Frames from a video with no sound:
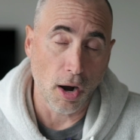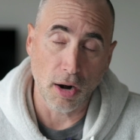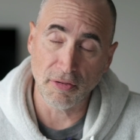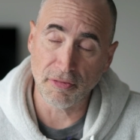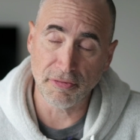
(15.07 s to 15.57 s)

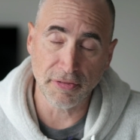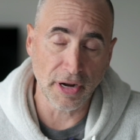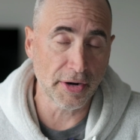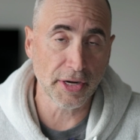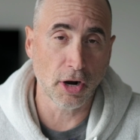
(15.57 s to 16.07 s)
are
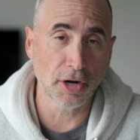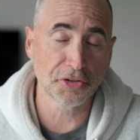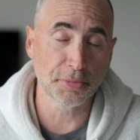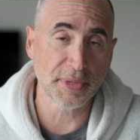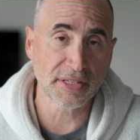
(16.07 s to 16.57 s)
very
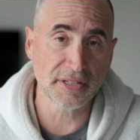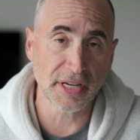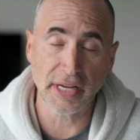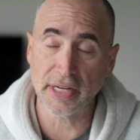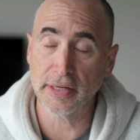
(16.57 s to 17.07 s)
hard to
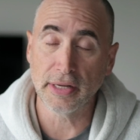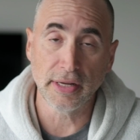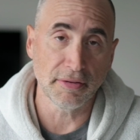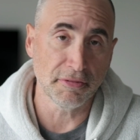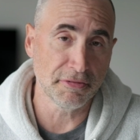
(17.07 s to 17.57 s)
maintain,
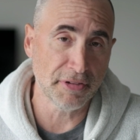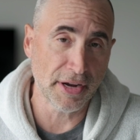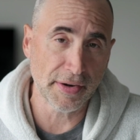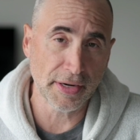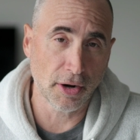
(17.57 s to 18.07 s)

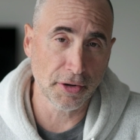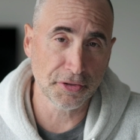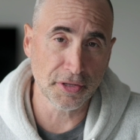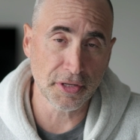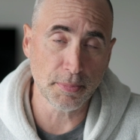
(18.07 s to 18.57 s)
very
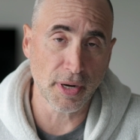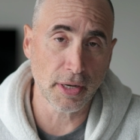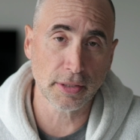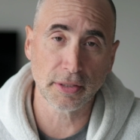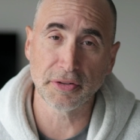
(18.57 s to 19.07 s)
hard to
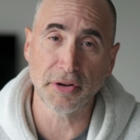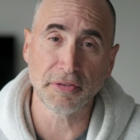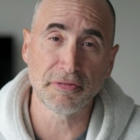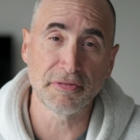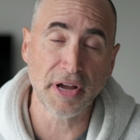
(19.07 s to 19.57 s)
debug.
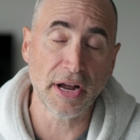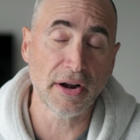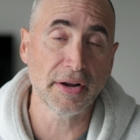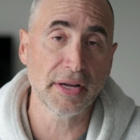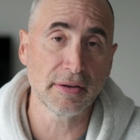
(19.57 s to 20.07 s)
They're
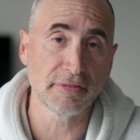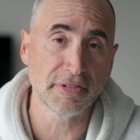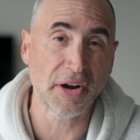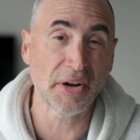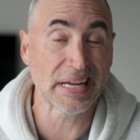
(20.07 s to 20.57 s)
very,
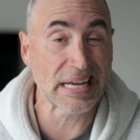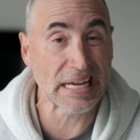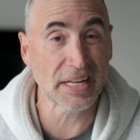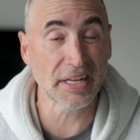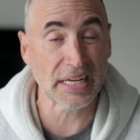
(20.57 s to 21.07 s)
very
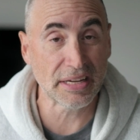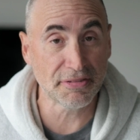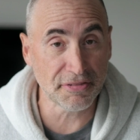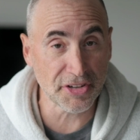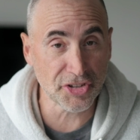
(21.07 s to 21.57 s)

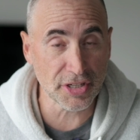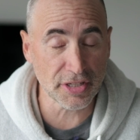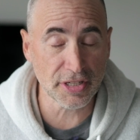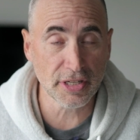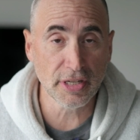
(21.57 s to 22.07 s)

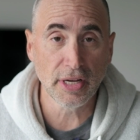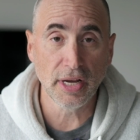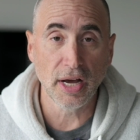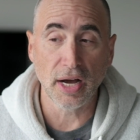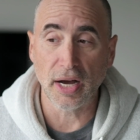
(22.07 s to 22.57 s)
inefficient,
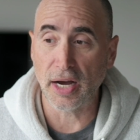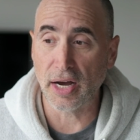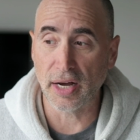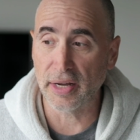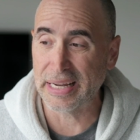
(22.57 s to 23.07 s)

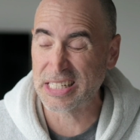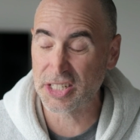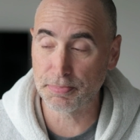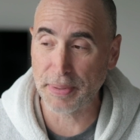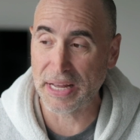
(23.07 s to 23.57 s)
uh,
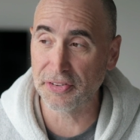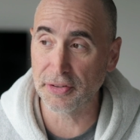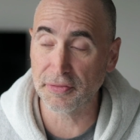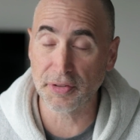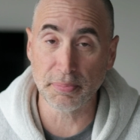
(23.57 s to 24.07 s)

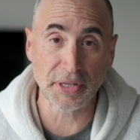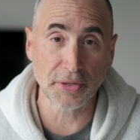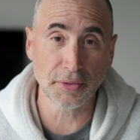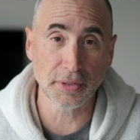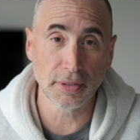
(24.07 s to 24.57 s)
expensive to
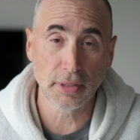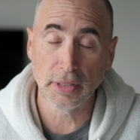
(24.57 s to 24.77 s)
build.